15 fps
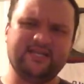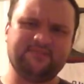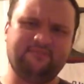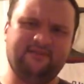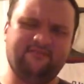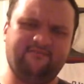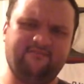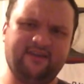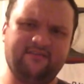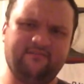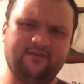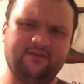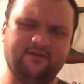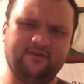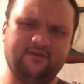my
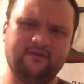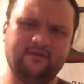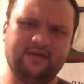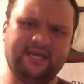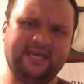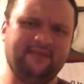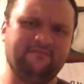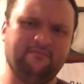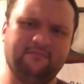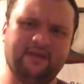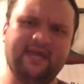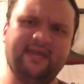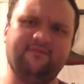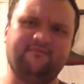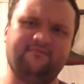favorite Kevin
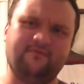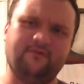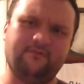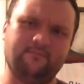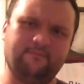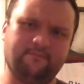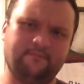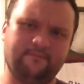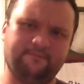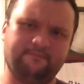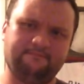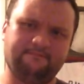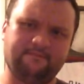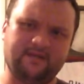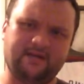Bacon film.
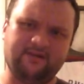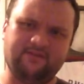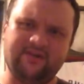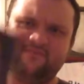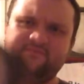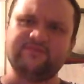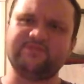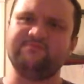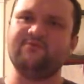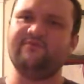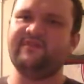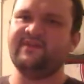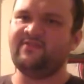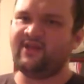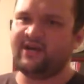I love this
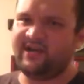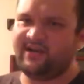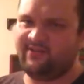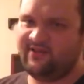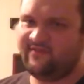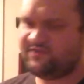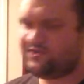movie a lot. I love